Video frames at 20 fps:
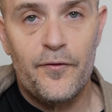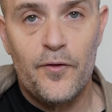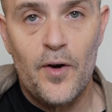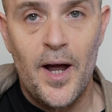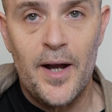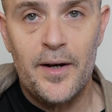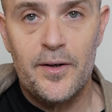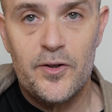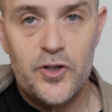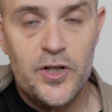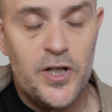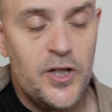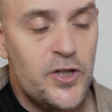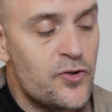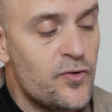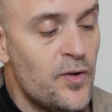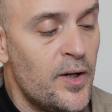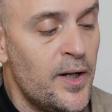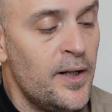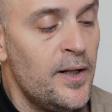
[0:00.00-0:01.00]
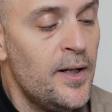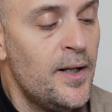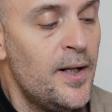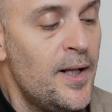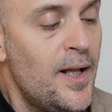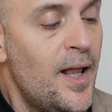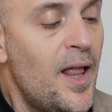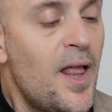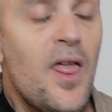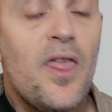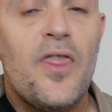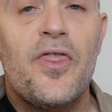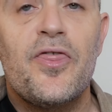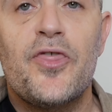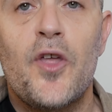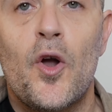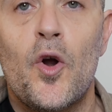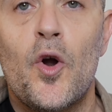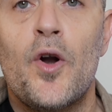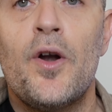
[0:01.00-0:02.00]
fret G string,
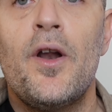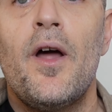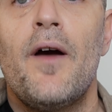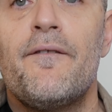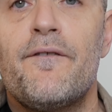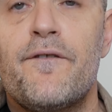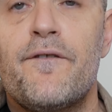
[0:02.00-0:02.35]
third